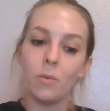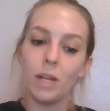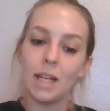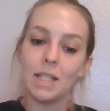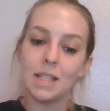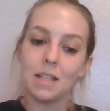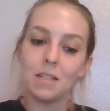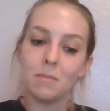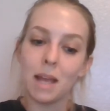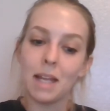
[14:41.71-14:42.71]
when I
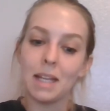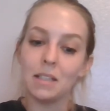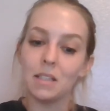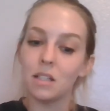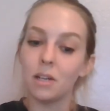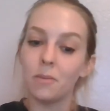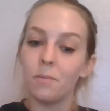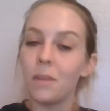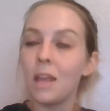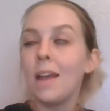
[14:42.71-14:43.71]
sent my answer.
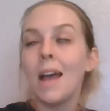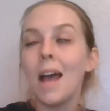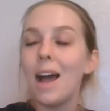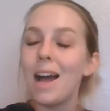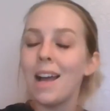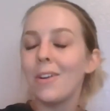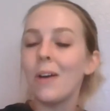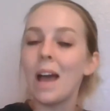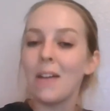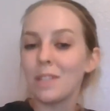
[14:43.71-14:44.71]
"I
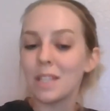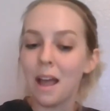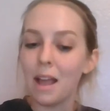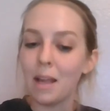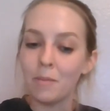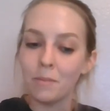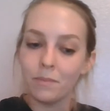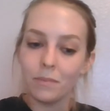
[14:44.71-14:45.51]
don't have time."